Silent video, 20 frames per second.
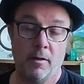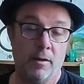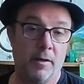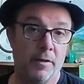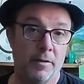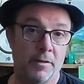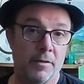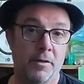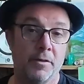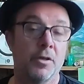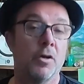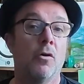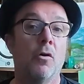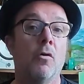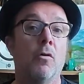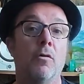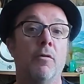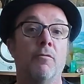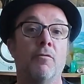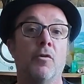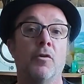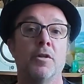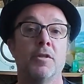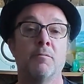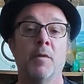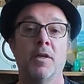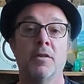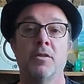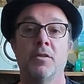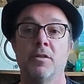listening to all the voice
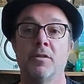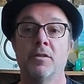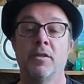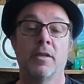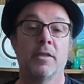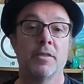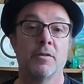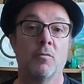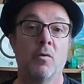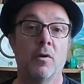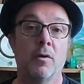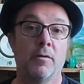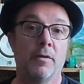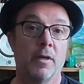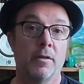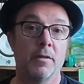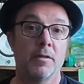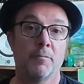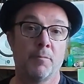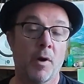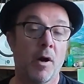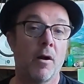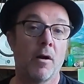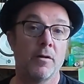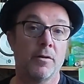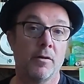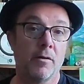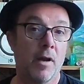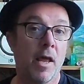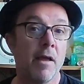messages that his
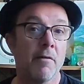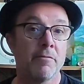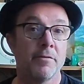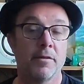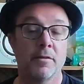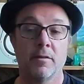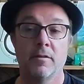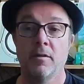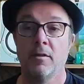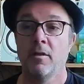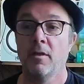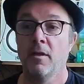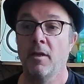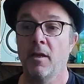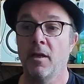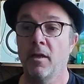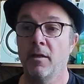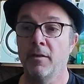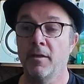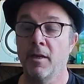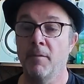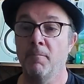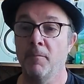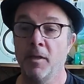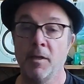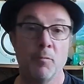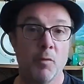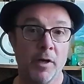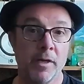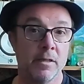partner left, and
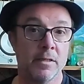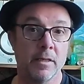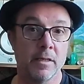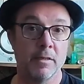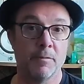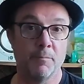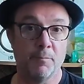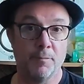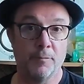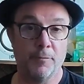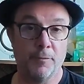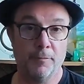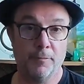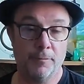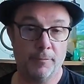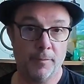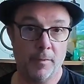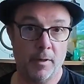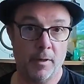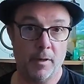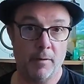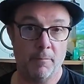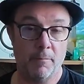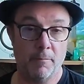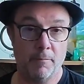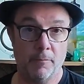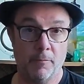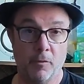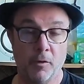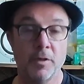he brings this
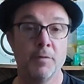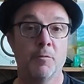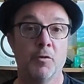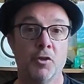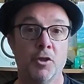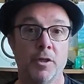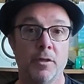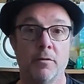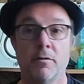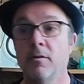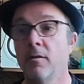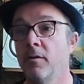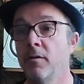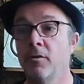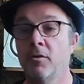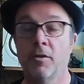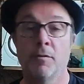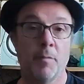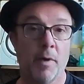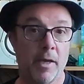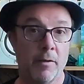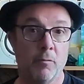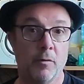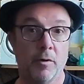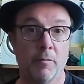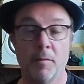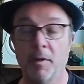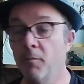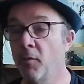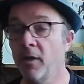voice machine to bed with
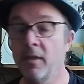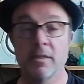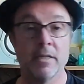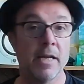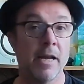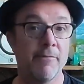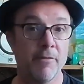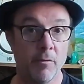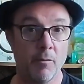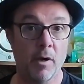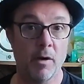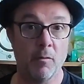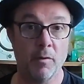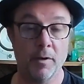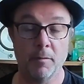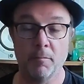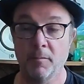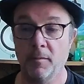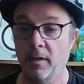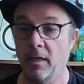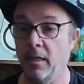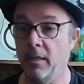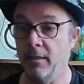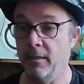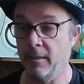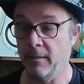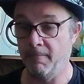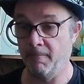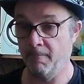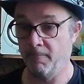him. He brings it everywhere with him,
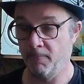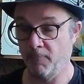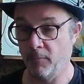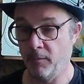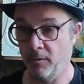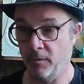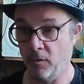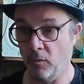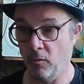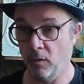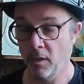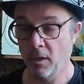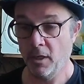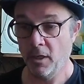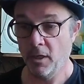and so